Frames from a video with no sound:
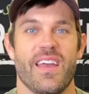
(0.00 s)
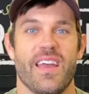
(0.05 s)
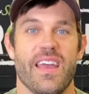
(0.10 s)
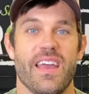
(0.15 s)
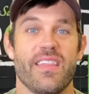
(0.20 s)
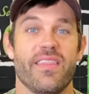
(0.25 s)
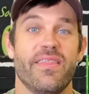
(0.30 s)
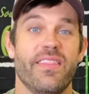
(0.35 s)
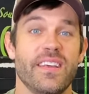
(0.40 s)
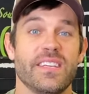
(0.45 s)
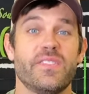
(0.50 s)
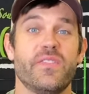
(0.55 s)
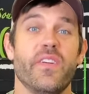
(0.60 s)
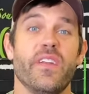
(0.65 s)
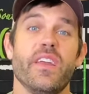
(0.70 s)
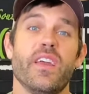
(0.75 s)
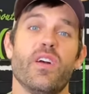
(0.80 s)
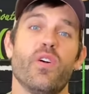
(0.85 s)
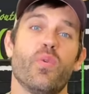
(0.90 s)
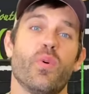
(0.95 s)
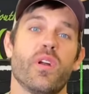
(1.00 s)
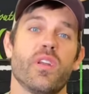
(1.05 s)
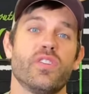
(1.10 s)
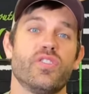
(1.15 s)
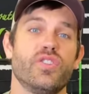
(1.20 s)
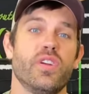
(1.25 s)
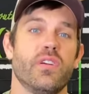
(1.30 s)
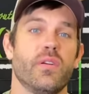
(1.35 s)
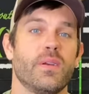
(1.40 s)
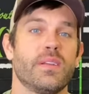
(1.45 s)
In this video, we're going to
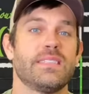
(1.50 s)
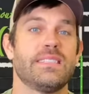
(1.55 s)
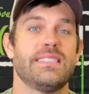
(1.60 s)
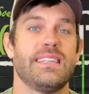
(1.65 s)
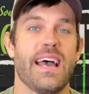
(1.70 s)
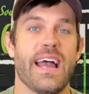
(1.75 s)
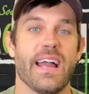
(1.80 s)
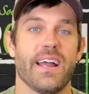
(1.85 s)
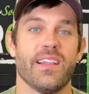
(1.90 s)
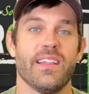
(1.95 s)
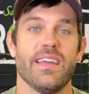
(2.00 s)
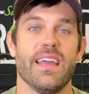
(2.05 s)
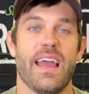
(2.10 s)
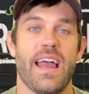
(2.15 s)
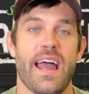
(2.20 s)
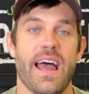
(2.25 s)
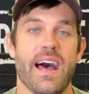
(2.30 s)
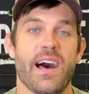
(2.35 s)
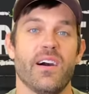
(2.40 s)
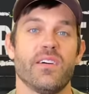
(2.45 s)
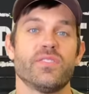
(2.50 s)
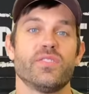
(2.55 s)
show you exactly how